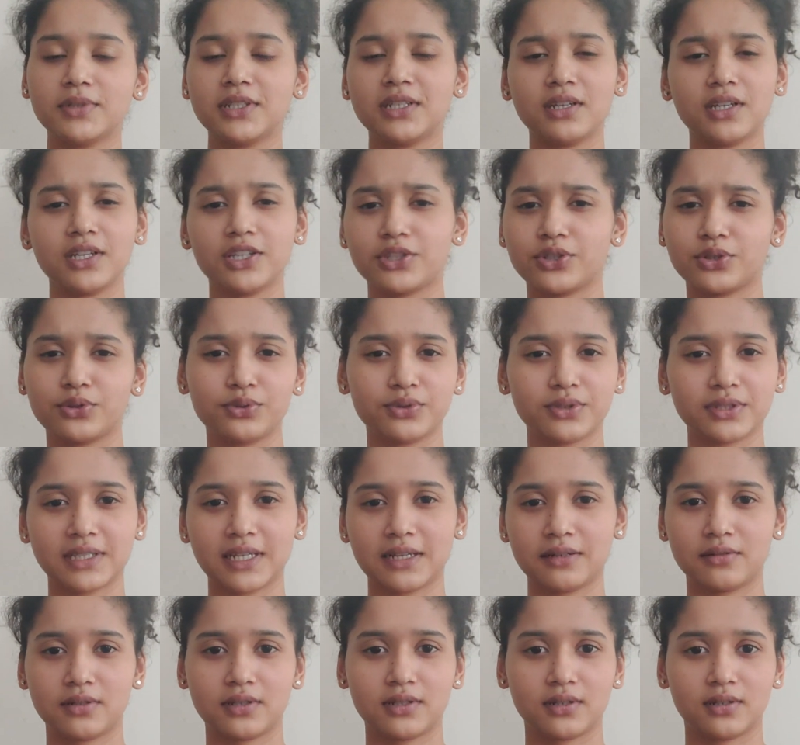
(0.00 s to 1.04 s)
issues
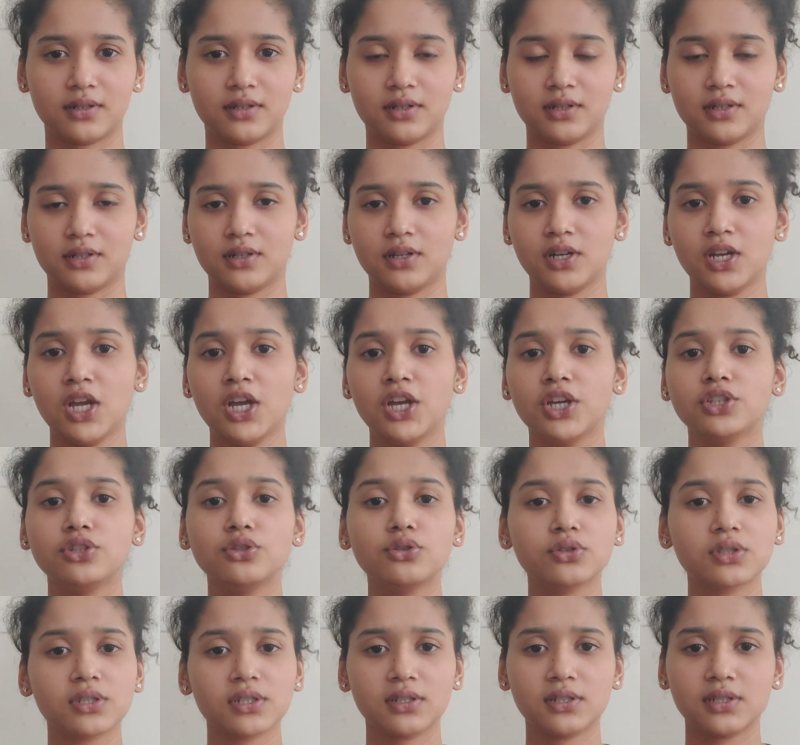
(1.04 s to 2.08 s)
that
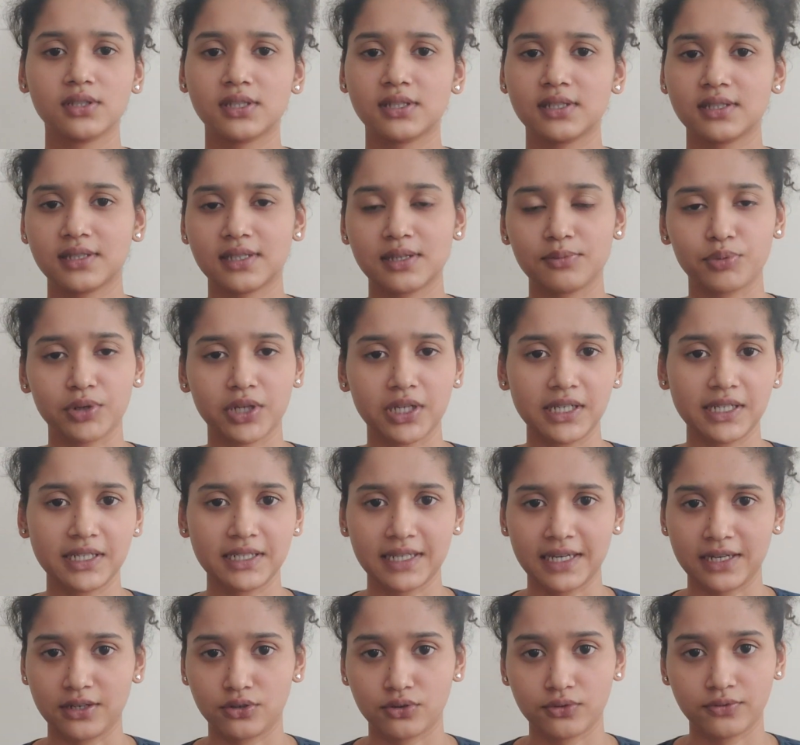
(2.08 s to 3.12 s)
users typically tend
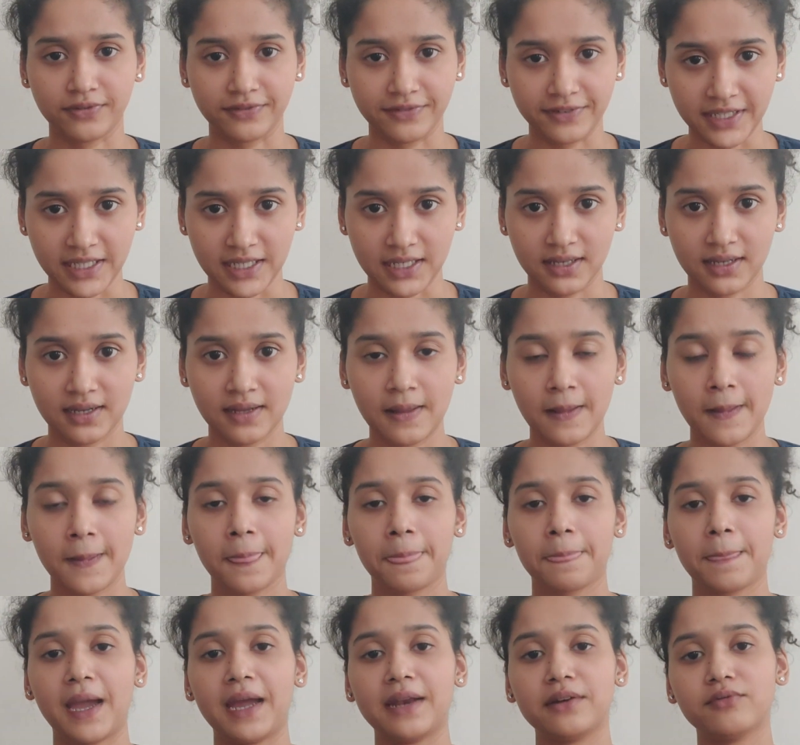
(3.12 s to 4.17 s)
to feel.
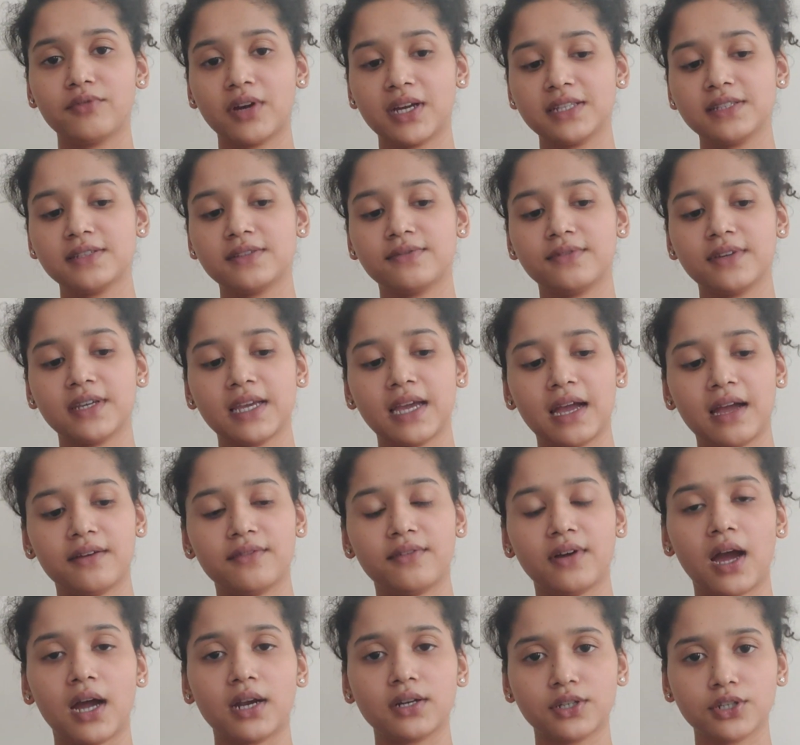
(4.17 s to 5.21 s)
And once we have
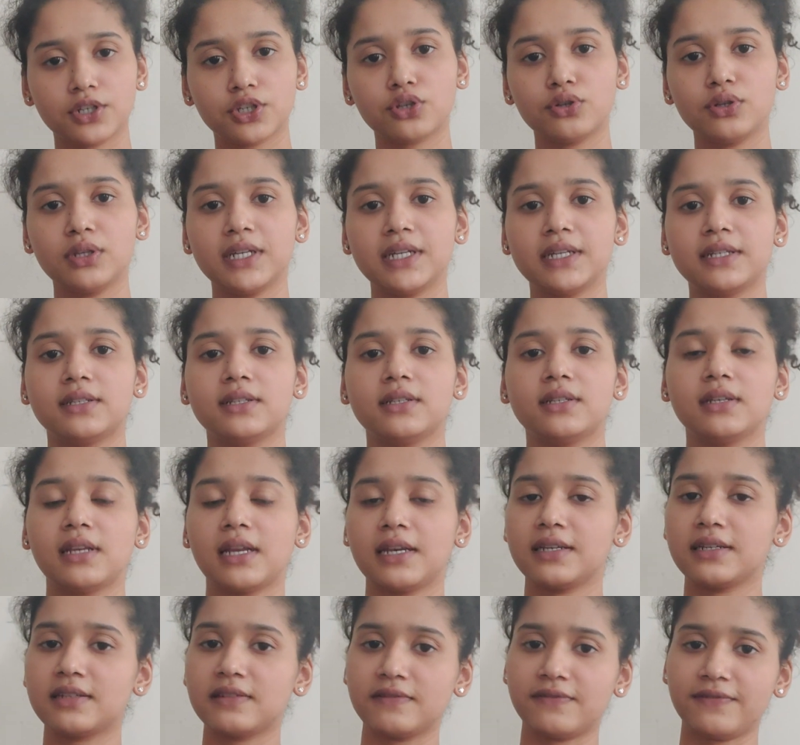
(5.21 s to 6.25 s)
articulated and
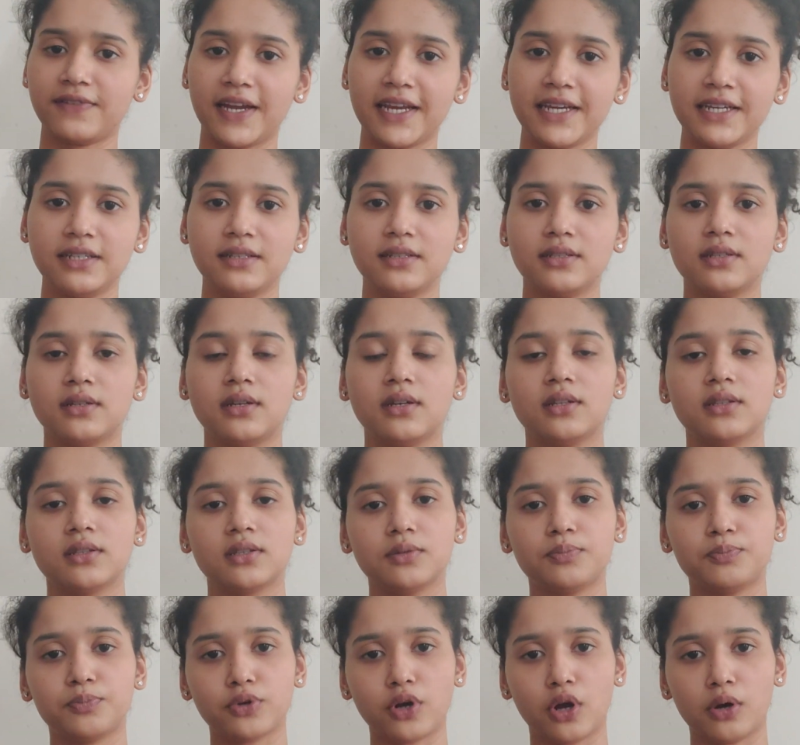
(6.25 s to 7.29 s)
defined the
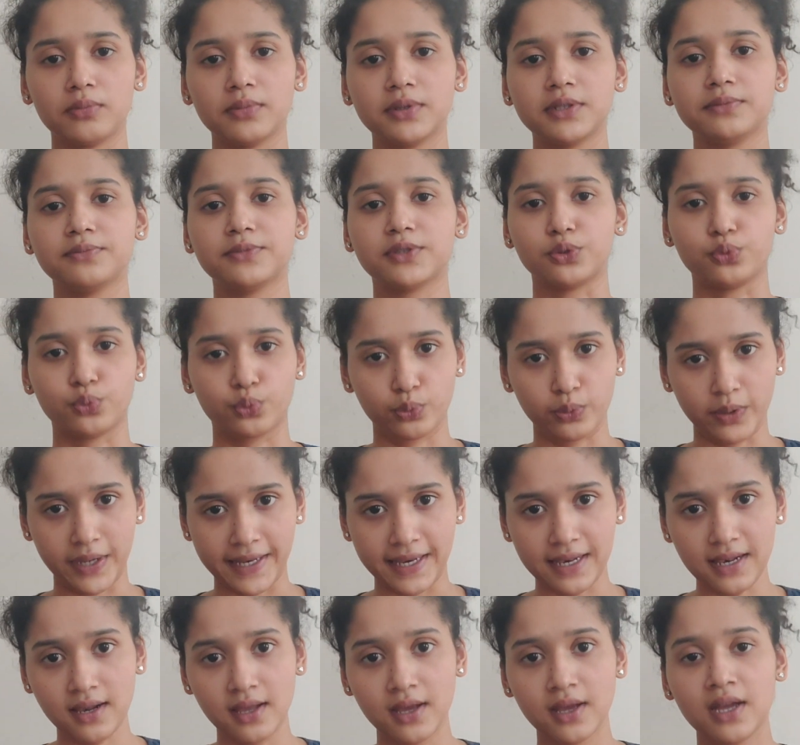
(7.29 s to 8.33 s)
problems well,
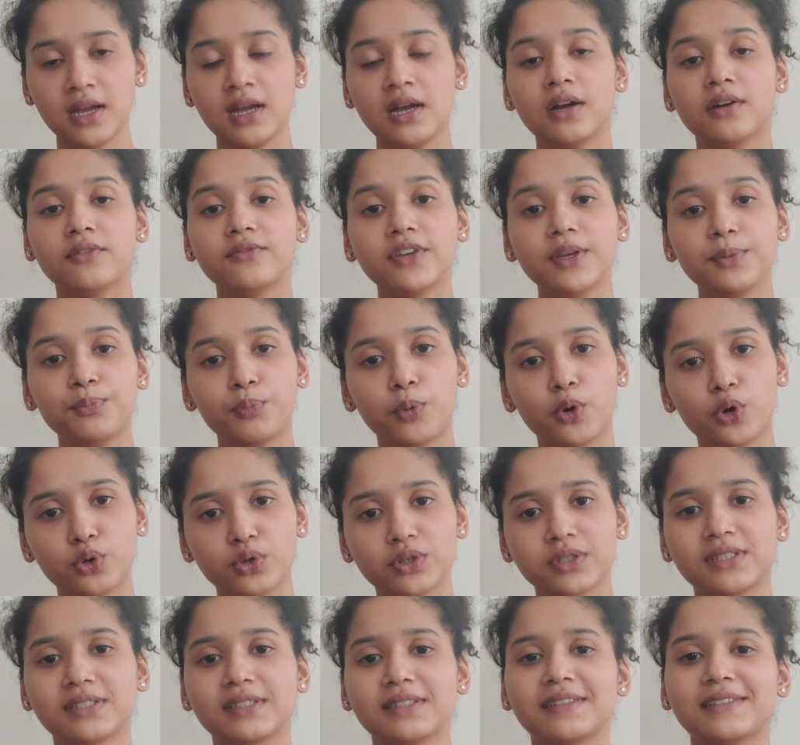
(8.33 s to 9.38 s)
we
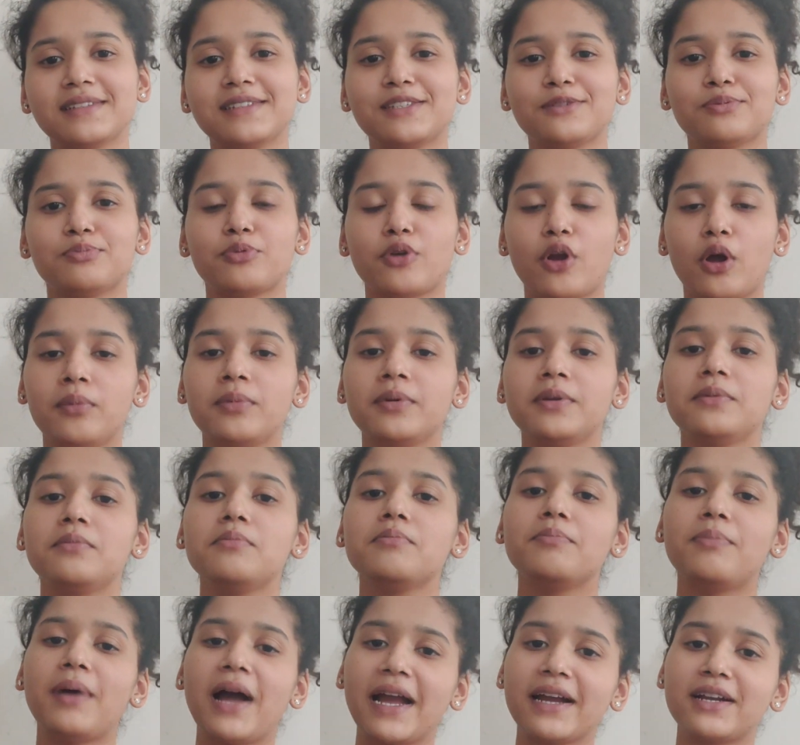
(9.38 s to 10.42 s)
pose this problem
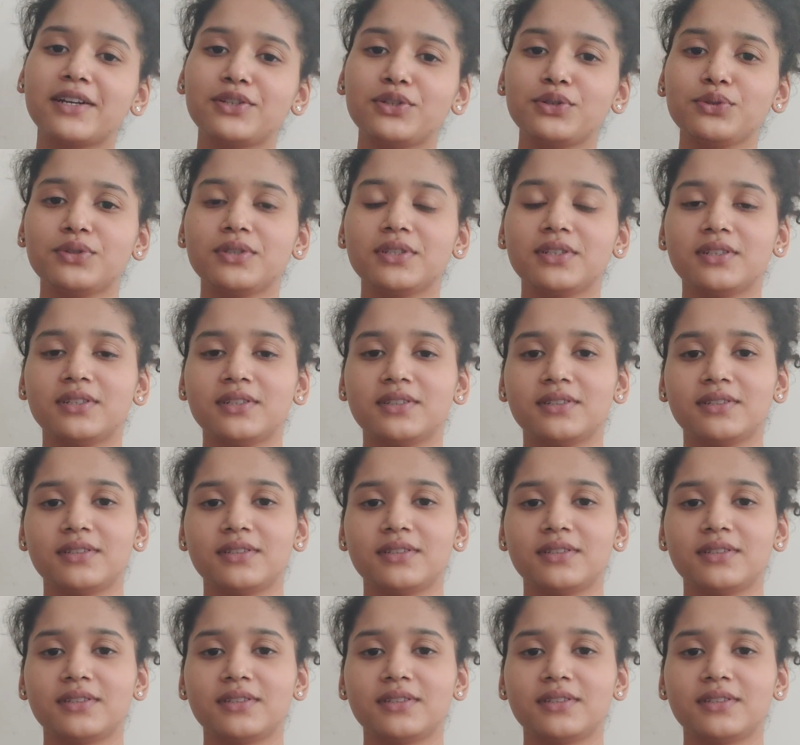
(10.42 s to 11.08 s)
back to the